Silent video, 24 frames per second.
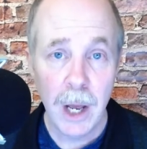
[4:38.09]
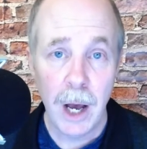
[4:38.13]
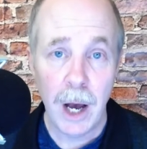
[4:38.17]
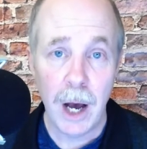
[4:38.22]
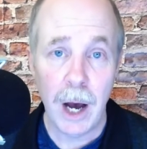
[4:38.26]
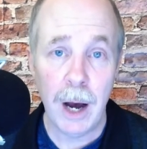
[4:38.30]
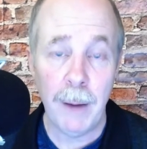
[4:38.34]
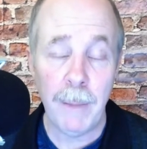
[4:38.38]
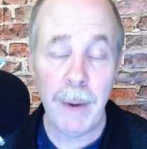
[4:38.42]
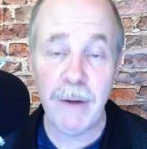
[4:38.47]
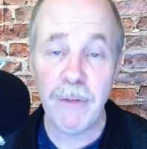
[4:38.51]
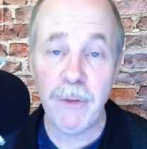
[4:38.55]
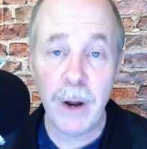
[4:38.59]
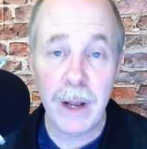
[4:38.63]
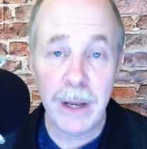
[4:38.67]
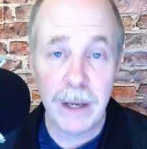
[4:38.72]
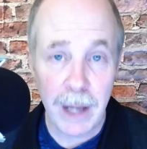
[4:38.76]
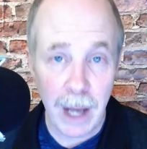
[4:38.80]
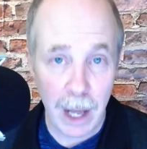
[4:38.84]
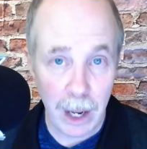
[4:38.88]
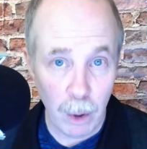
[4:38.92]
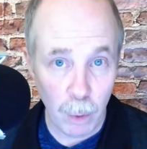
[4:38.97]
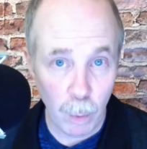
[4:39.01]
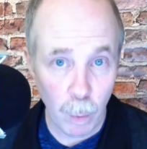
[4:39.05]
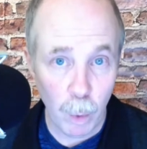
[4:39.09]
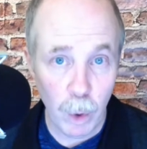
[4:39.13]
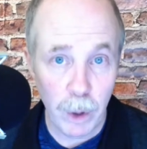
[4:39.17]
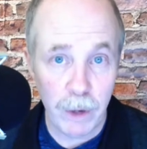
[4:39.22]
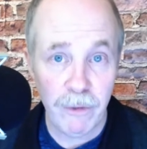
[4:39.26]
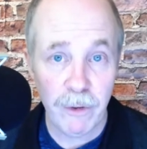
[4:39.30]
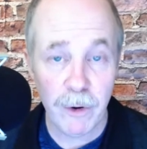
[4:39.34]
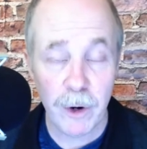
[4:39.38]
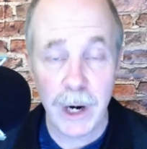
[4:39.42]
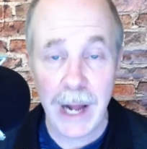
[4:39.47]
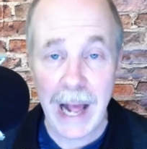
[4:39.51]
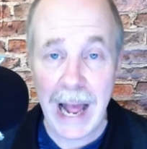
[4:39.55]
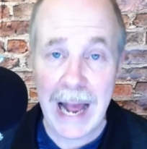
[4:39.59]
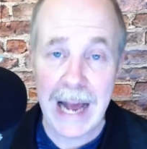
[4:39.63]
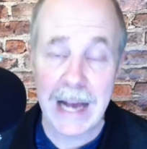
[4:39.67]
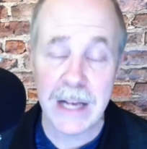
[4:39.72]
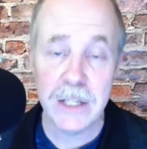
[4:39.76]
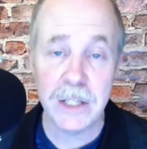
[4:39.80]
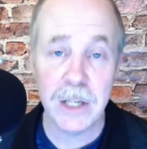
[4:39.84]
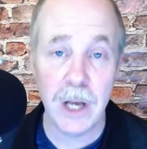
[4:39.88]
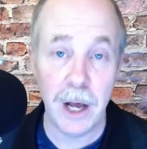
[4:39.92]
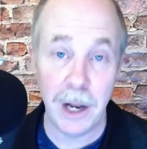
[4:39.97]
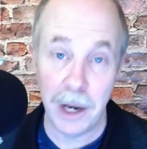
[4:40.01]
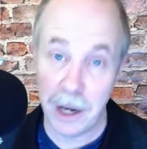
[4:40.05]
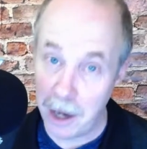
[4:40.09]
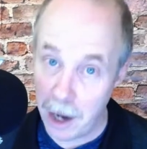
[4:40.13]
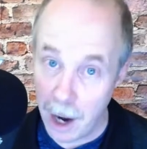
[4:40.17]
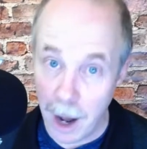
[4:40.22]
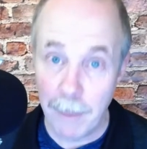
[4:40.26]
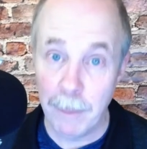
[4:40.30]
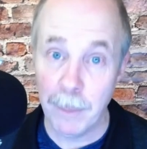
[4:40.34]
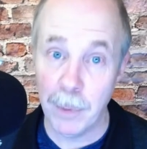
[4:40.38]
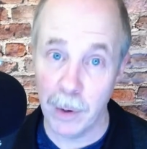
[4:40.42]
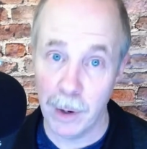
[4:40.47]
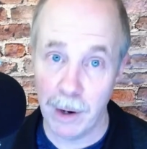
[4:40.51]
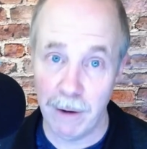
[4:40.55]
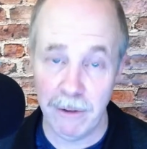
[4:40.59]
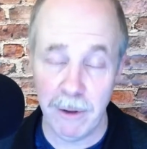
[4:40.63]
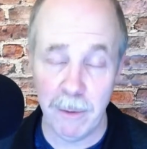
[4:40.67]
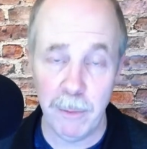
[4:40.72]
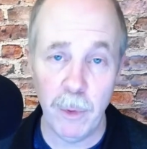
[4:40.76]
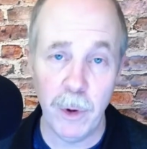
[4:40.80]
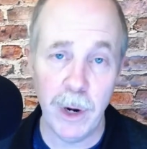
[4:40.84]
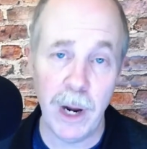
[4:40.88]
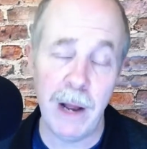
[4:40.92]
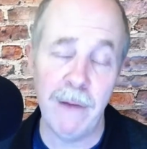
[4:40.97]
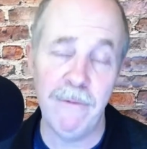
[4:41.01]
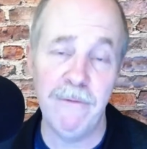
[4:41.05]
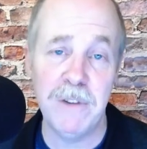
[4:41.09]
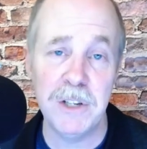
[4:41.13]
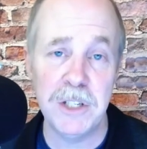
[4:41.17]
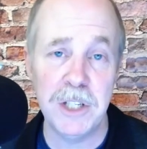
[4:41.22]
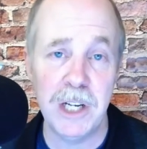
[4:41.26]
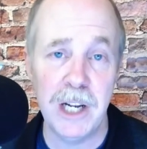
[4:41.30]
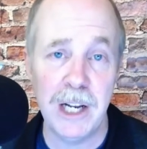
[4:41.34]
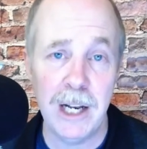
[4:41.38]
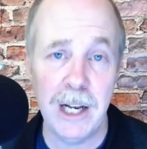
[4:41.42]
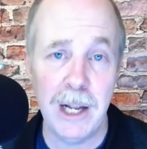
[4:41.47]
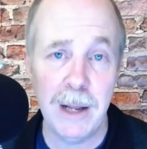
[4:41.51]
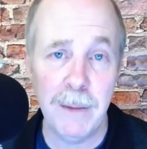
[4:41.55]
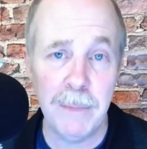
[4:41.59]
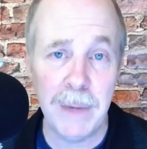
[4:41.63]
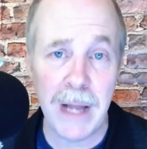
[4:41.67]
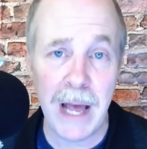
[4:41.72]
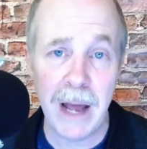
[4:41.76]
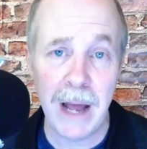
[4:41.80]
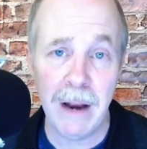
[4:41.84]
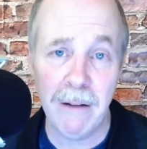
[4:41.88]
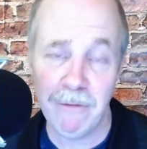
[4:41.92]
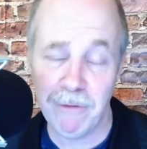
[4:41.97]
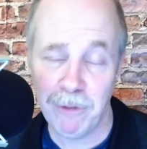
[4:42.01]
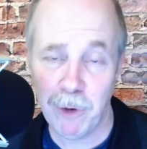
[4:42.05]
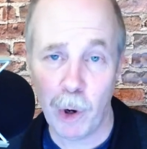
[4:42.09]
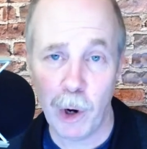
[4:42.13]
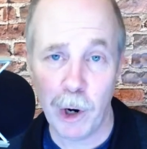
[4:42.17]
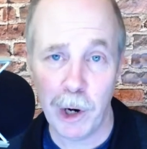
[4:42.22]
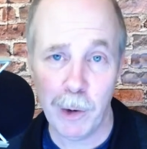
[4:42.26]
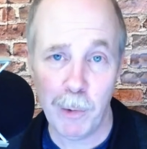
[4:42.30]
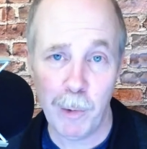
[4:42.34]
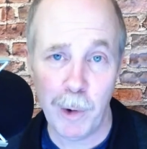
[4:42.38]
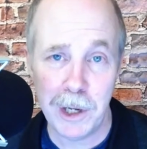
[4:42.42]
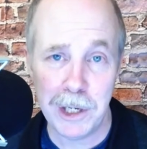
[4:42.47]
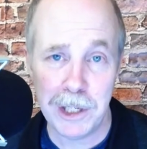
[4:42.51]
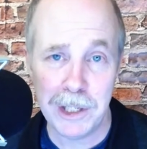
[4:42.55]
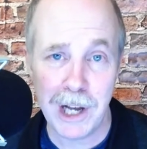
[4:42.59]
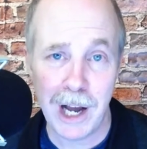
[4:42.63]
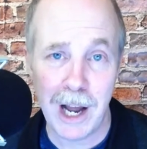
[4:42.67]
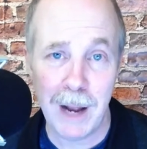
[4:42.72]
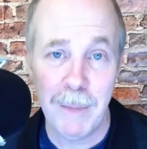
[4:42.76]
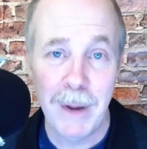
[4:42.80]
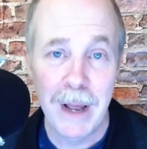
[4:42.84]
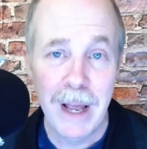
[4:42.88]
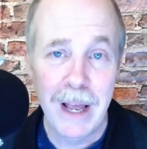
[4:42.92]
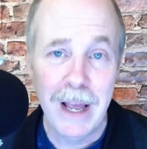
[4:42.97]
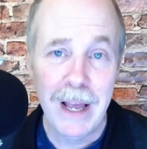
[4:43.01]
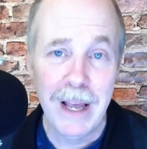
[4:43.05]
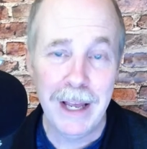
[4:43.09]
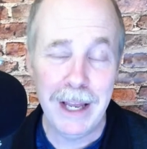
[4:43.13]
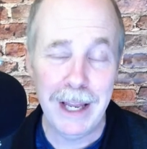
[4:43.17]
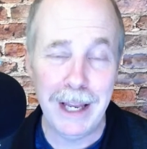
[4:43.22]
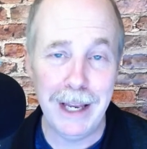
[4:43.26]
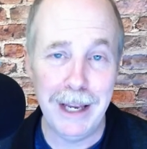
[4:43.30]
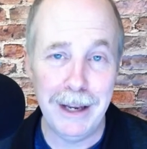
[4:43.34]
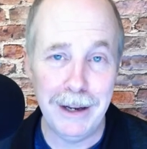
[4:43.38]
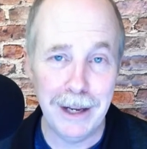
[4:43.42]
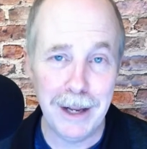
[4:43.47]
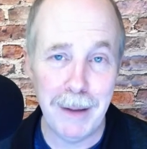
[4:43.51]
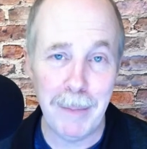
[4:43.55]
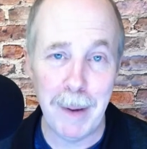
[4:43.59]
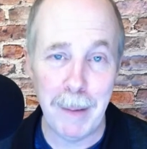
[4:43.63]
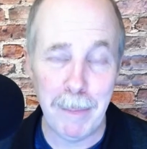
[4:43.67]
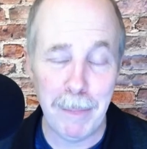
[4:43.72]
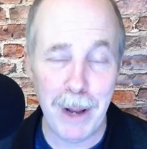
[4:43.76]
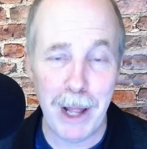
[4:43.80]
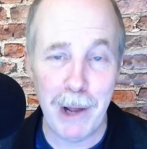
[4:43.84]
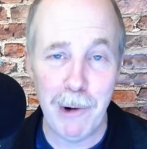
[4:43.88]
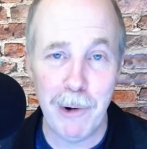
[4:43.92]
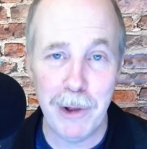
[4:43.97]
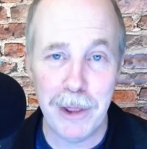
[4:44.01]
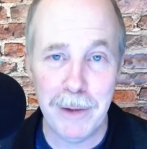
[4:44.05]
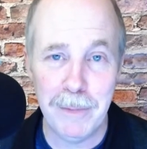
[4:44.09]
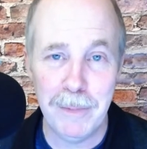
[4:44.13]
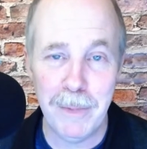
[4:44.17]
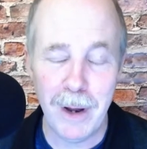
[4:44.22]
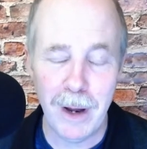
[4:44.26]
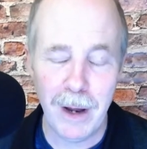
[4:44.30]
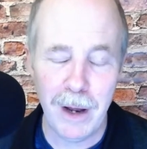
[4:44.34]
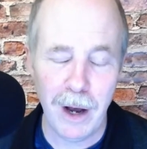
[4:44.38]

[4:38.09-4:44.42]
My friend Donald Woodford has a number of them. When I visited him down in Florida one time, he let me play with them.